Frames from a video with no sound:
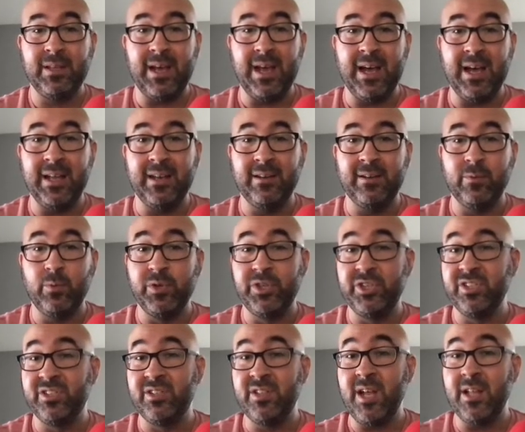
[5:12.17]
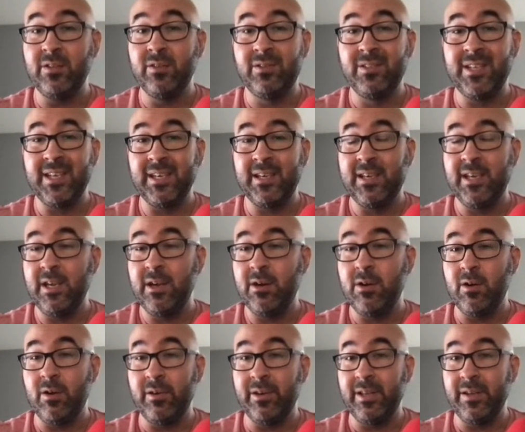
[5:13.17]
and which is not to take here
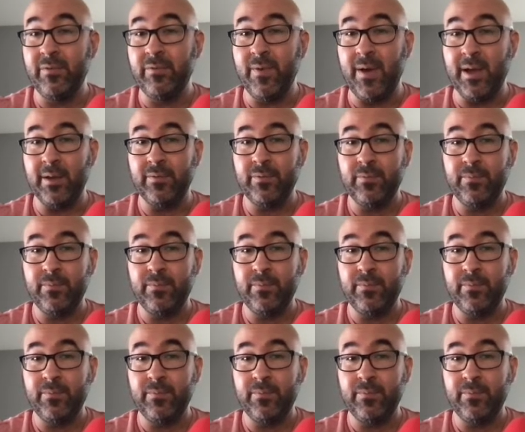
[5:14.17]
on e5.